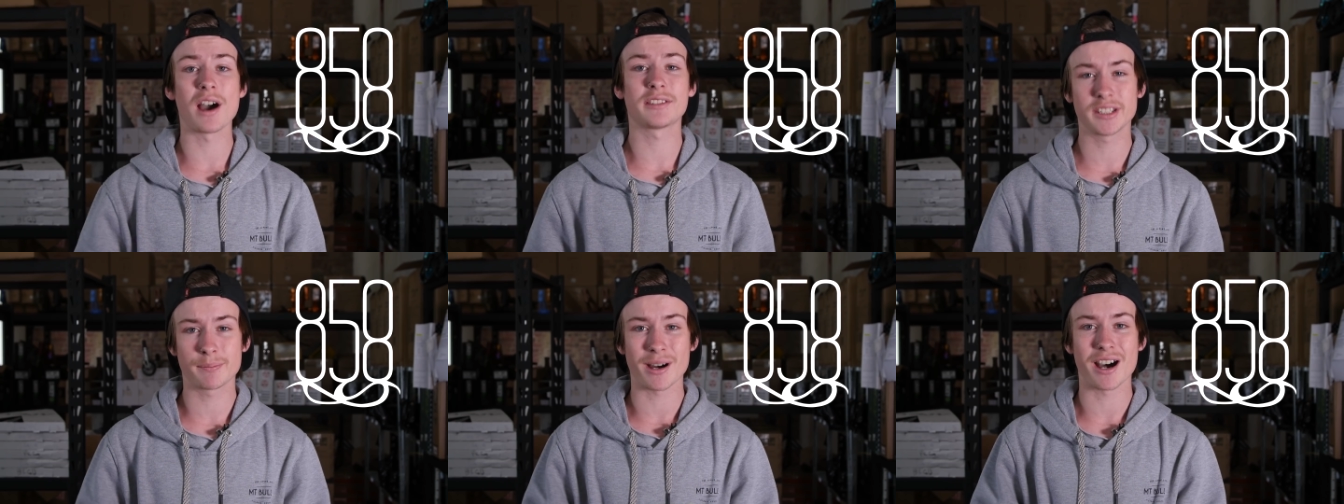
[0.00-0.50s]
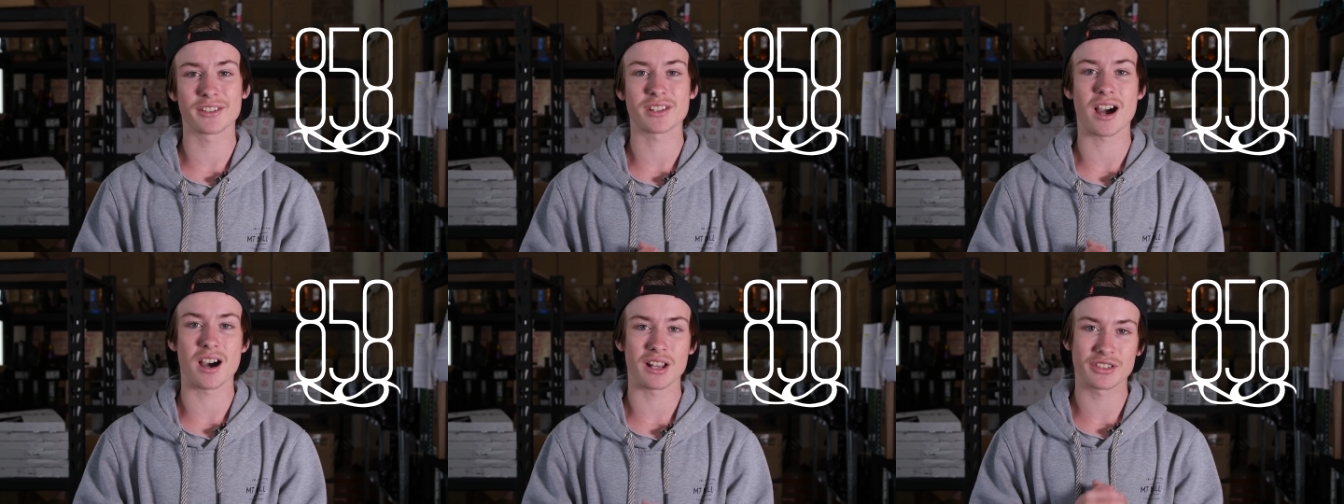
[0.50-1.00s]
these bars
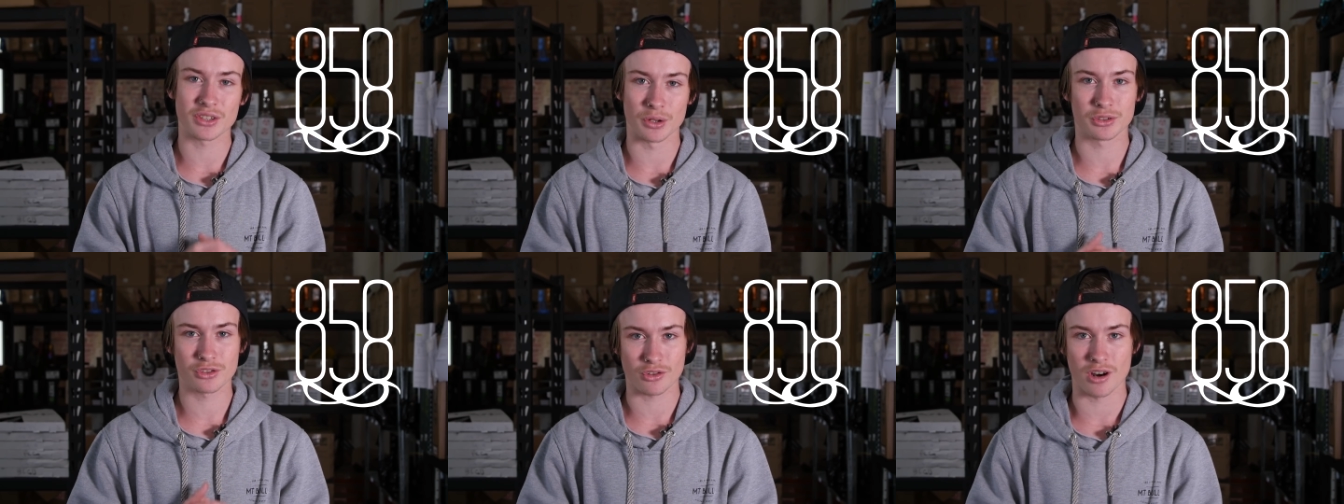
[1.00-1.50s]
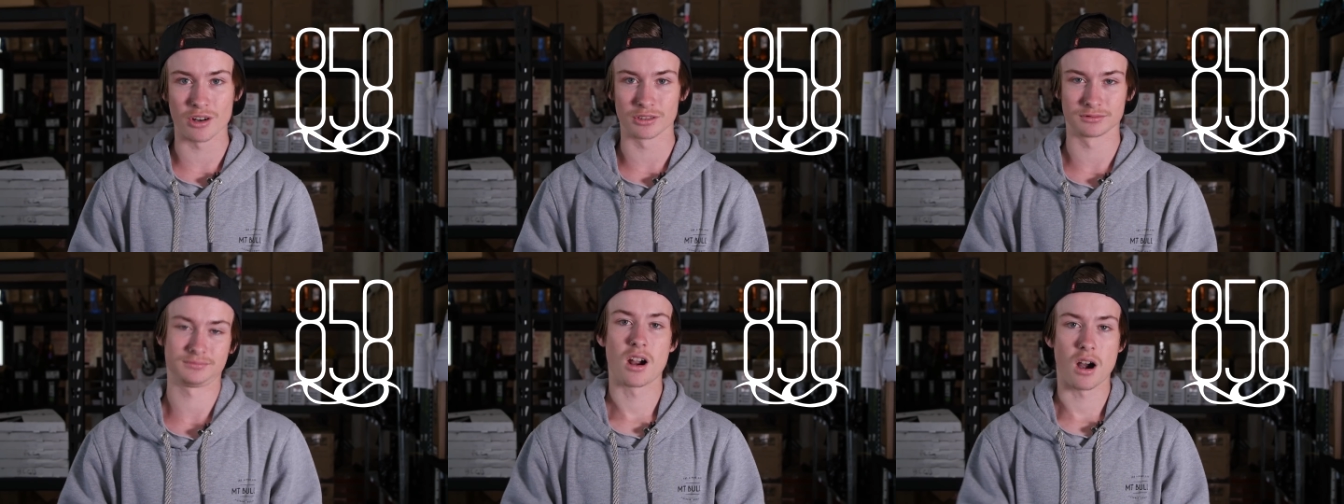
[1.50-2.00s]
are so strong.
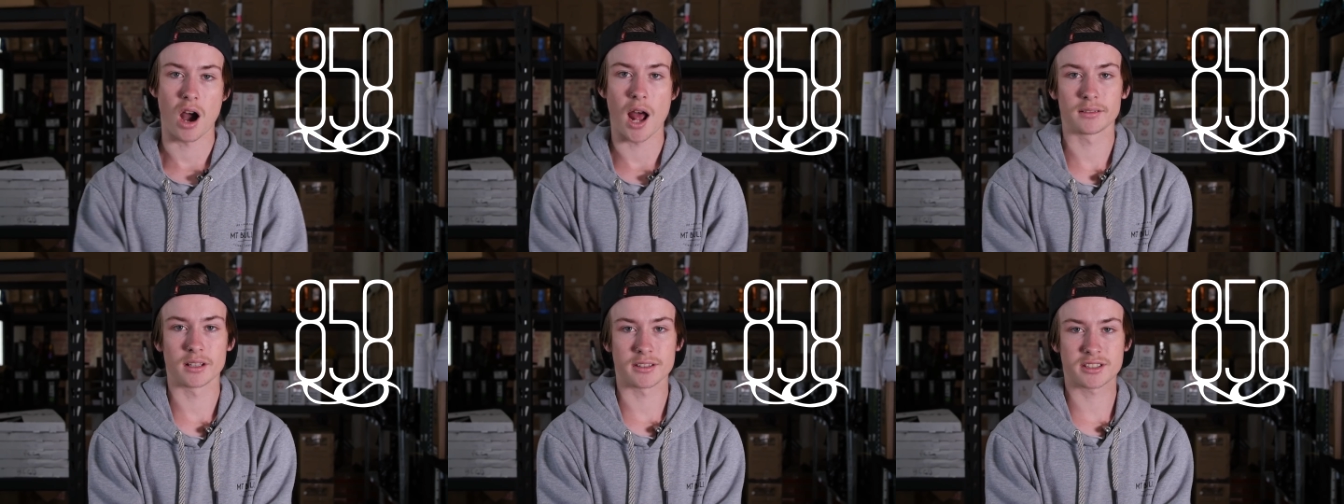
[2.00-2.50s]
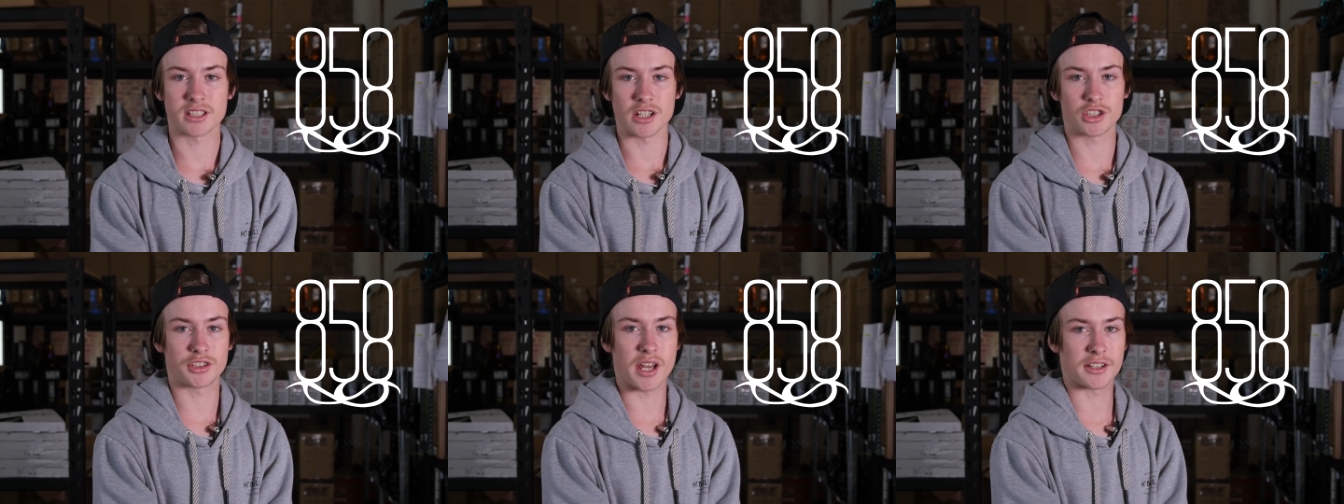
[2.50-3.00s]
Alright, let's send
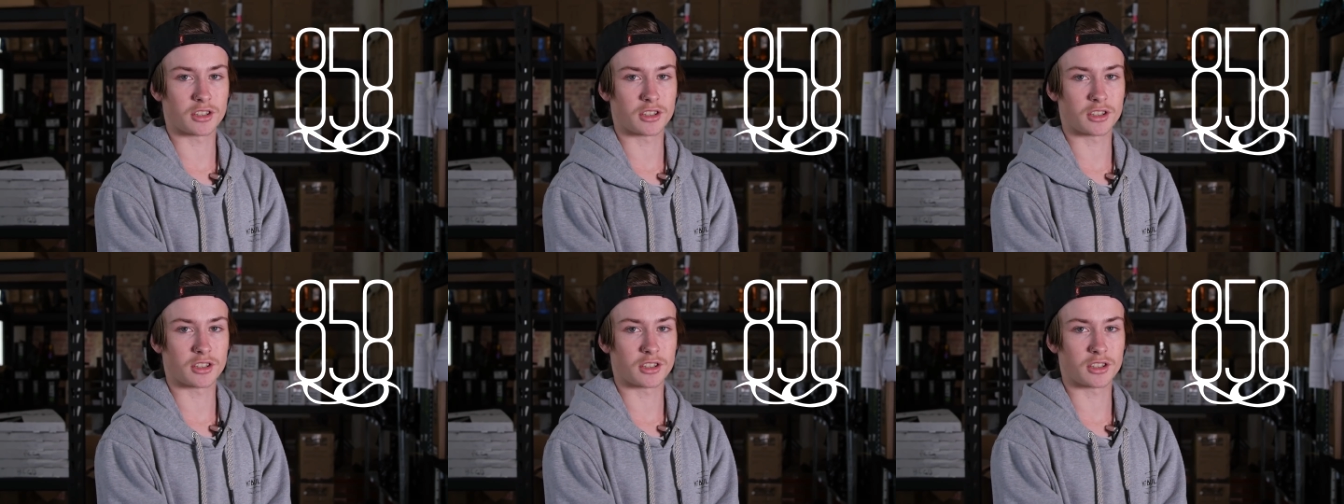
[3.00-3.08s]
you down to